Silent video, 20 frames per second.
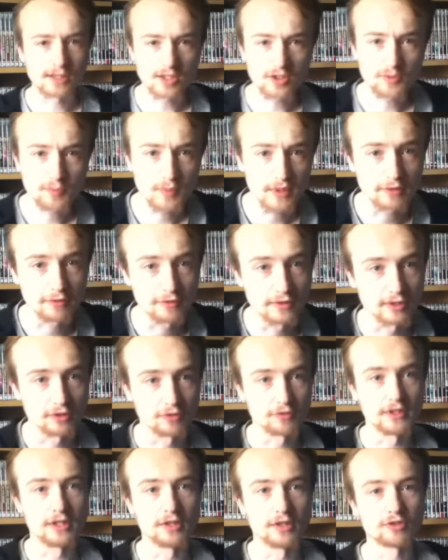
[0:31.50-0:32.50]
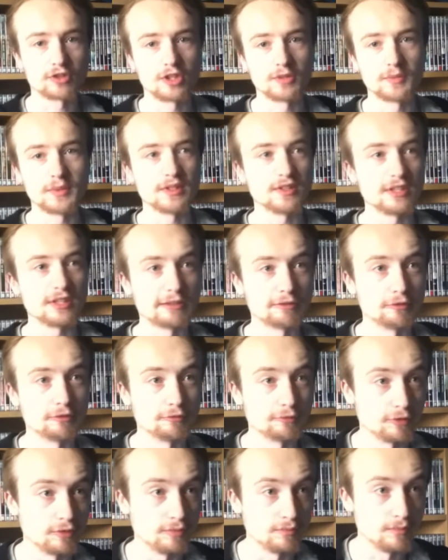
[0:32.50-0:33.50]
Now this Big Finish video is going to be
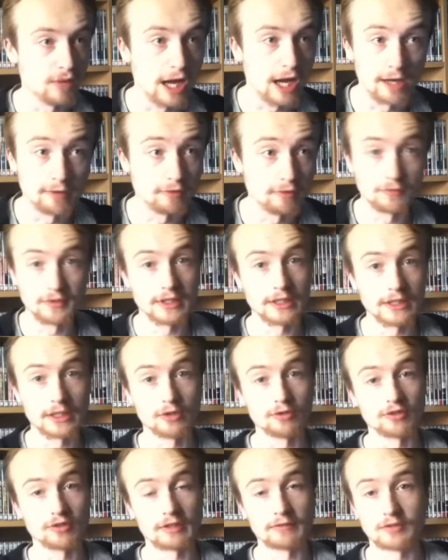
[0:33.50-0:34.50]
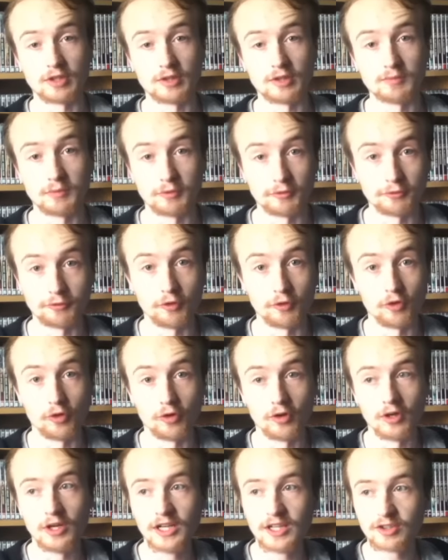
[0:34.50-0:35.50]
different from other videos I've done
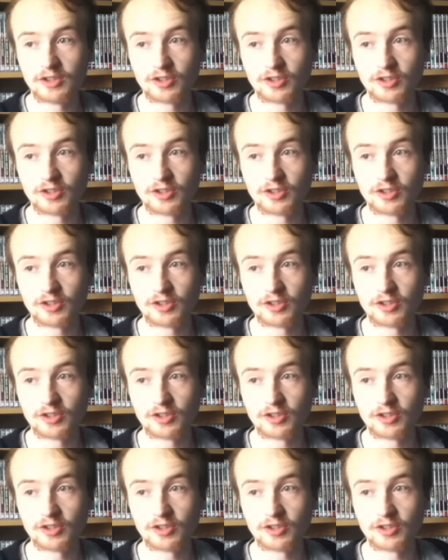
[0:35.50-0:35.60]
before,